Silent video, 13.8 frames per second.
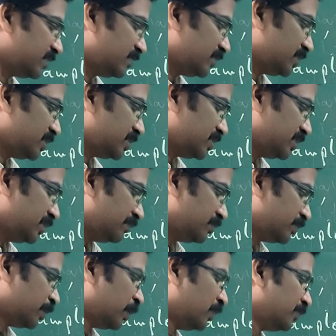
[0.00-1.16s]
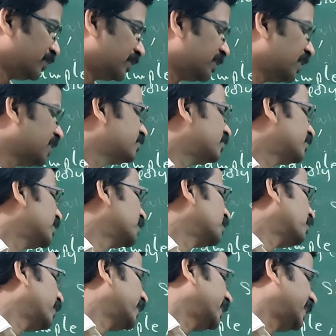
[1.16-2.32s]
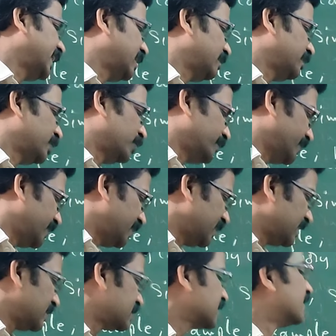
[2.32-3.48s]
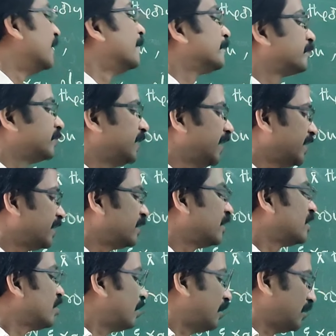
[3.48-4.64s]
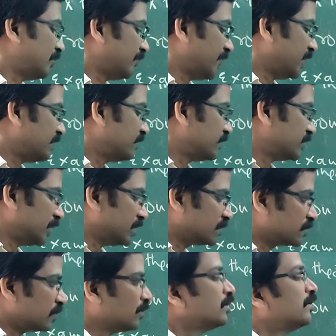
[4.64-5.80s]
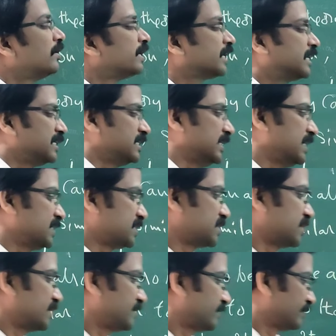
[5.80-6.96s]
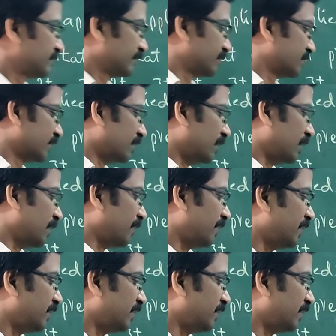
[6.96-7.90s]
which is divisible with the 52.9 picometers, then R value is also decreases. This